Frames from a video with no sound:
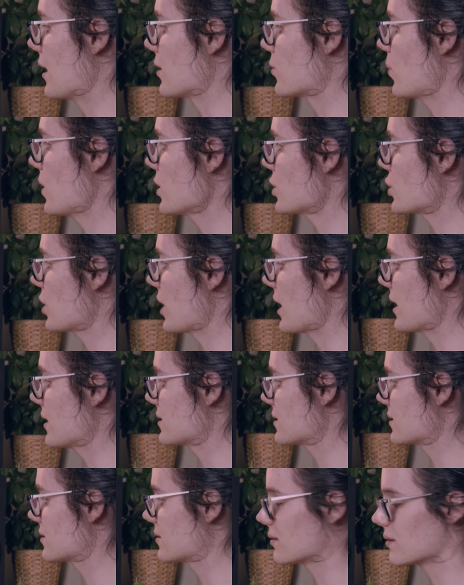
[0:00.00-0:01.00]
and watch
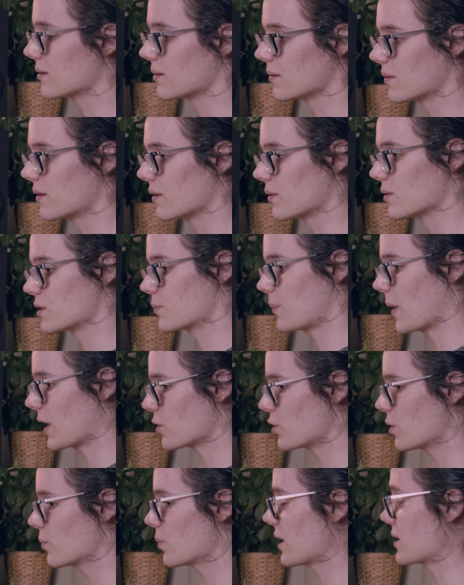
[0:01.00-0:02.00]
as the
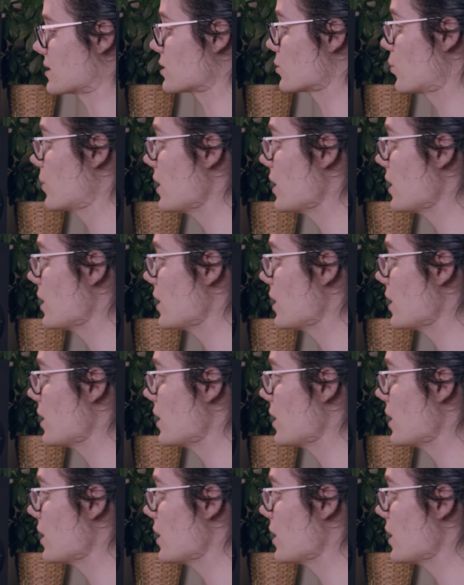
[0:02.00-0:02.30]
spectrum gets